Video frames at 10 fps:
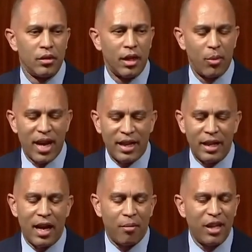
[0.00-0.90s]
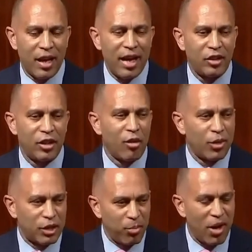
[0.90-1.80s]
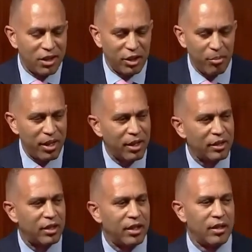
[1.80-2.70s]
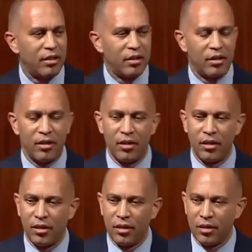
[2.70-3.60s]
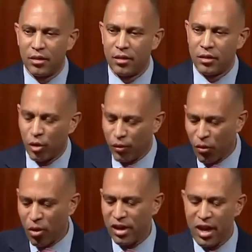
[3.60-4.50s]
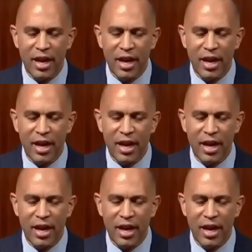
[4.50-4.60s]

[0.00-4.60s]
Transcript: that we had an obligation, a responsibility to avoid a